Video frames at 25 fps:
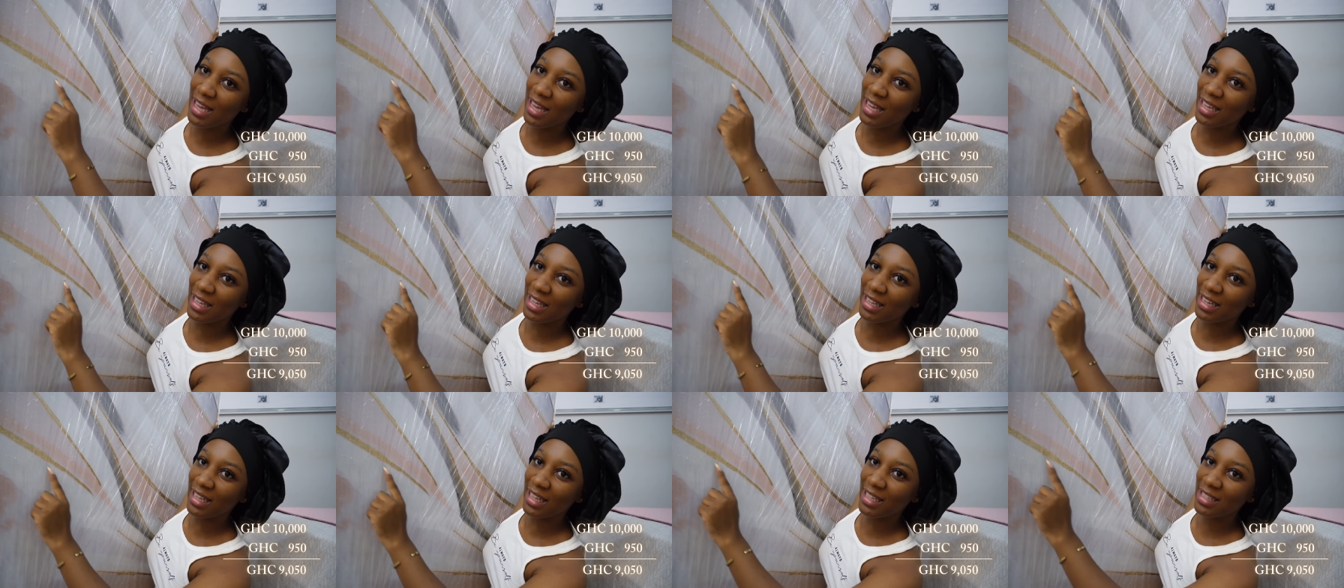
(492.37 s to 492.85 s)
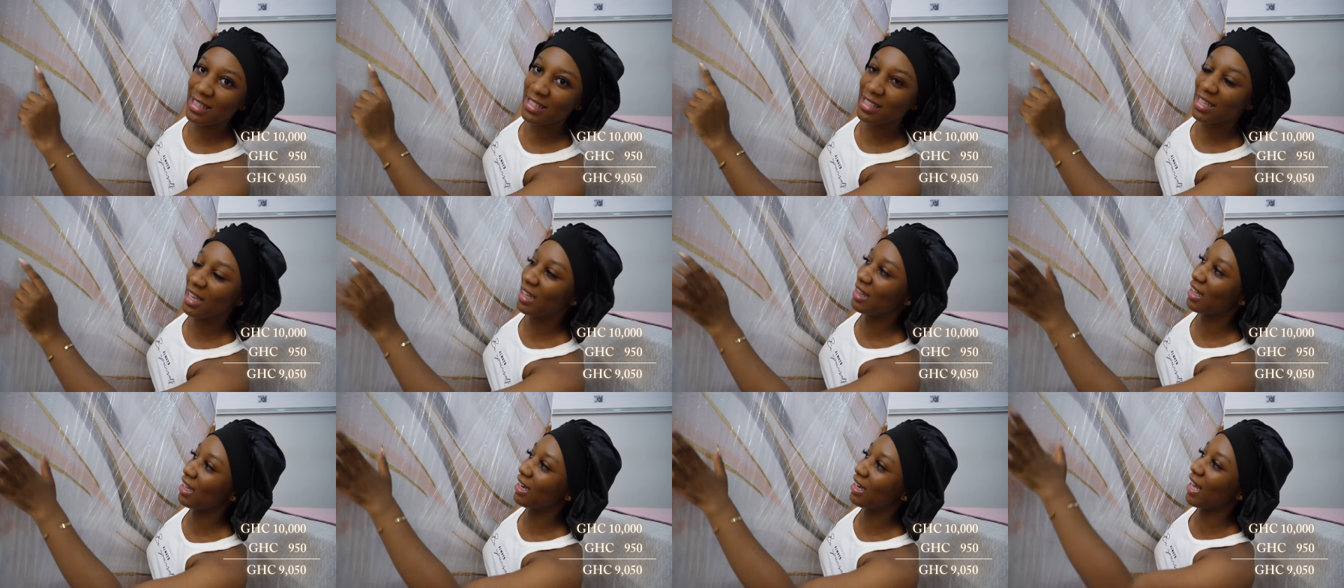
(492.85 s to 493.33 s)
in it
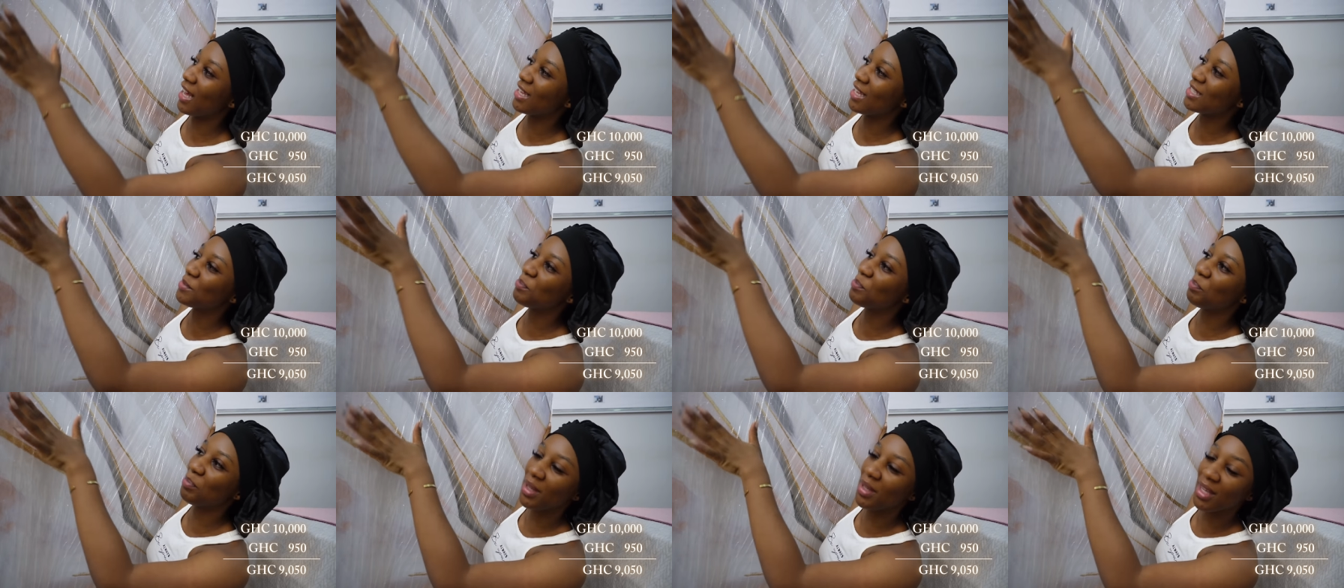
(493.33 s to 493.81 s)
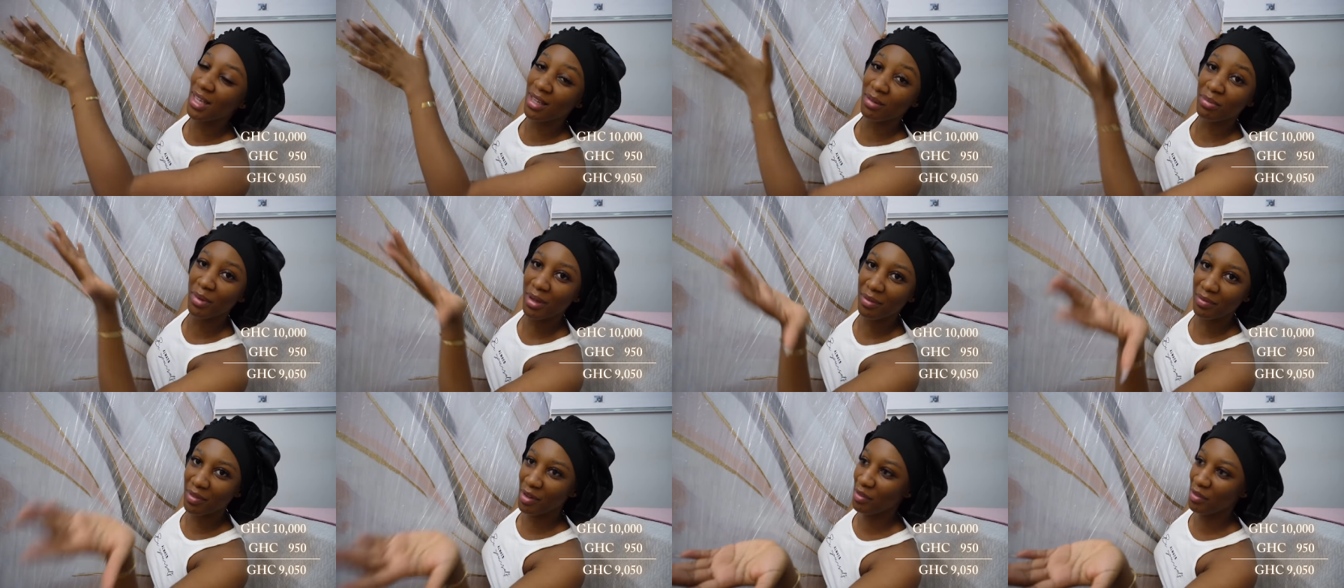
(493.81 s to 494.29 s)
and then it has pink
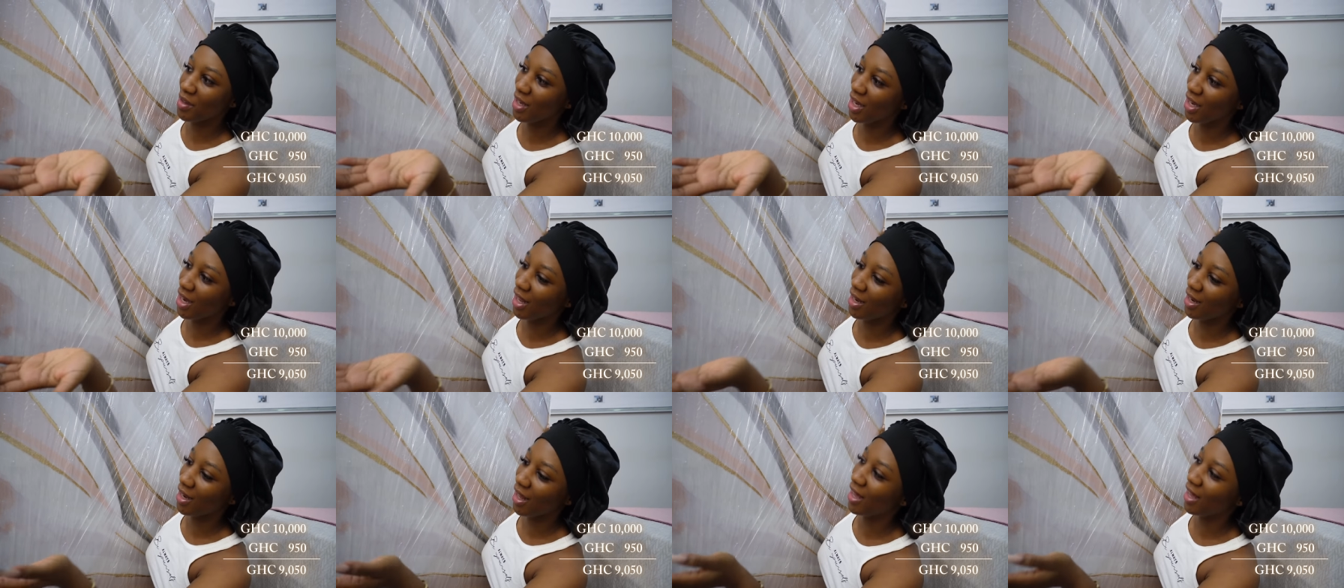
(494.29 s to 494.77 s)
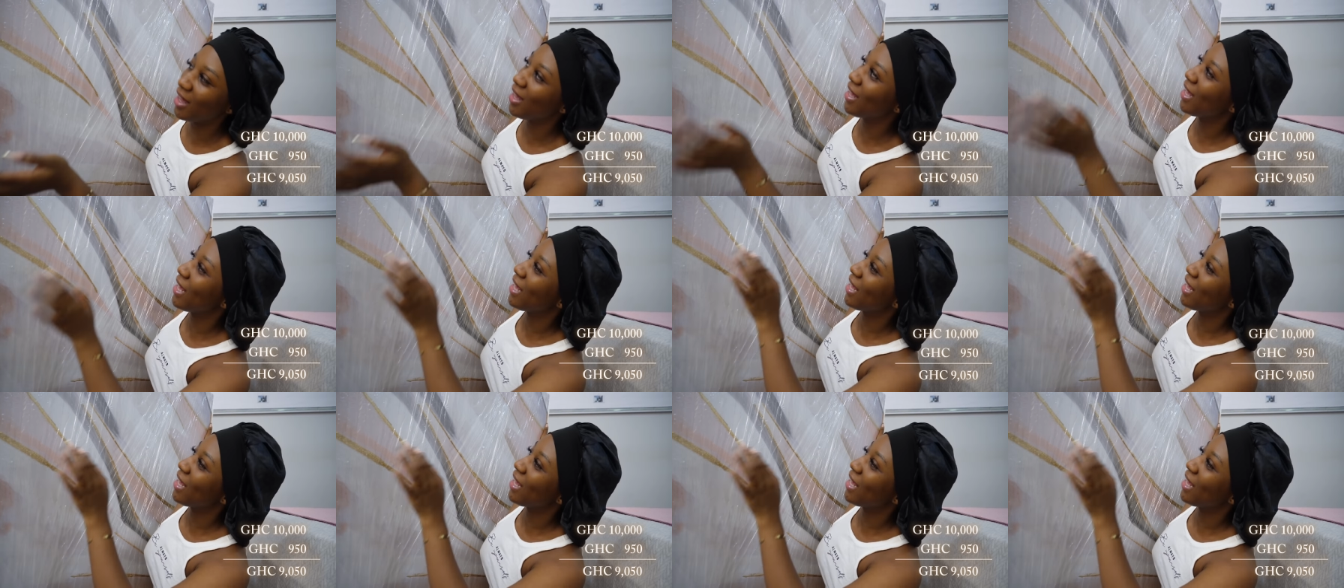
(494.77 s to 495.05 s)
my favorite color